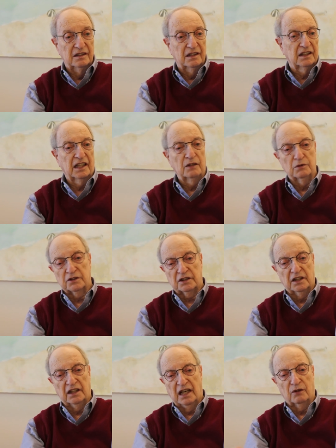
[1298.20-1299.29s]
And they would
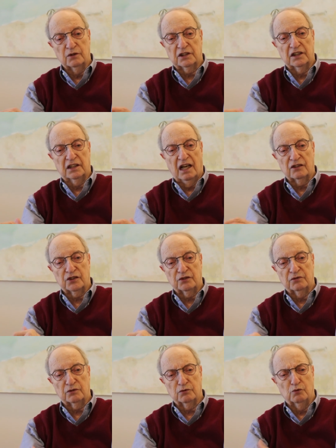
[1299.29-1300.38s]
say, I was in
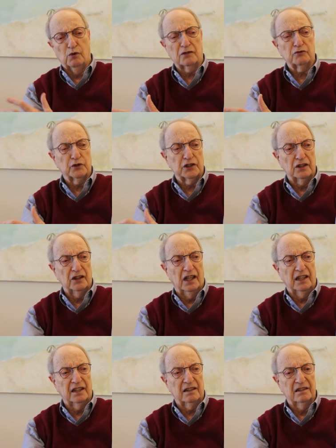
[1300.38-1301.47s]
Auschwitz. Well, what was it
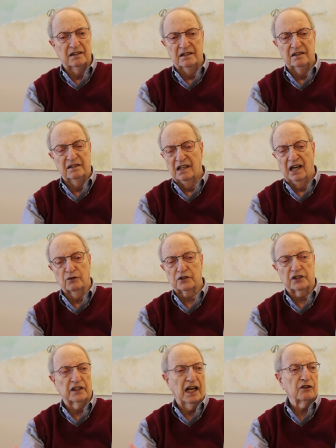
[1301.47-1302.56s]
like? I
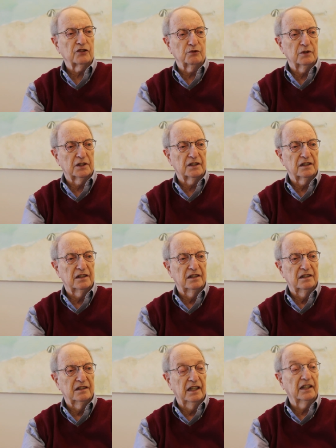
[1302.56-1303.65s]
was in Auschwitz.
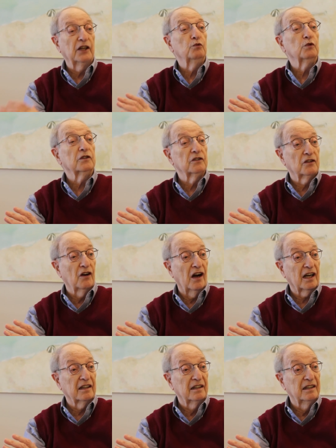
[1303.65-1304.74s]
And they wouldn't talk.